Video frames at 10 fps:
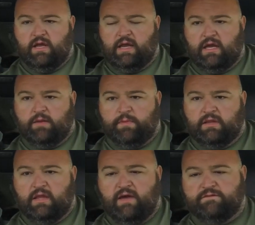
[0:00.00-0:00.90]
I
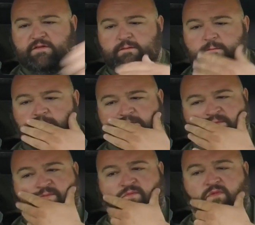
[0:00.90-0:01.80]
left
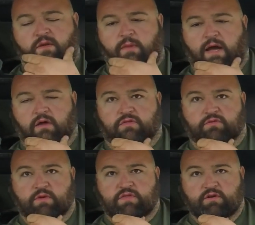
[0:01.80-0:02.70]
at about
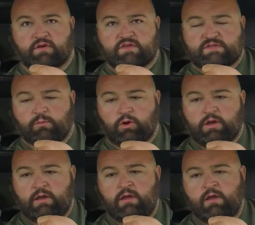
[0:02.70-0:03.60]
3:30 this morning.